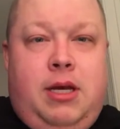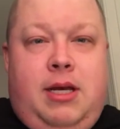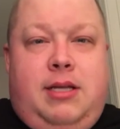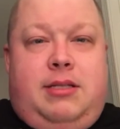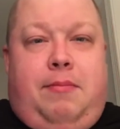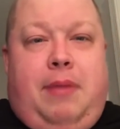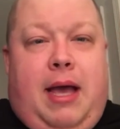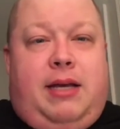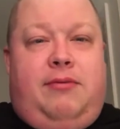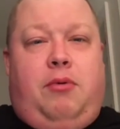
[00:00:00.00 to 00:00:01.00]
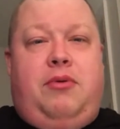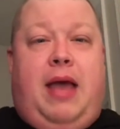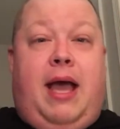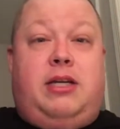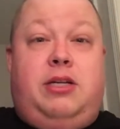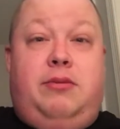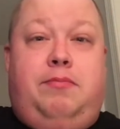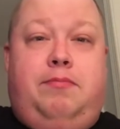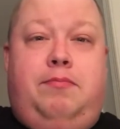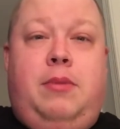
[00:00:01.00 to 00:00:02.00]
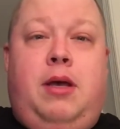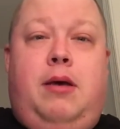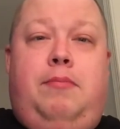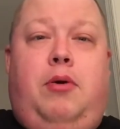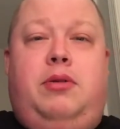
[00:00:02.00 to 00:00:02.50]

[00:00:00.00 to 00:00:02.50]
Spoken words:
Some back and forth action. Both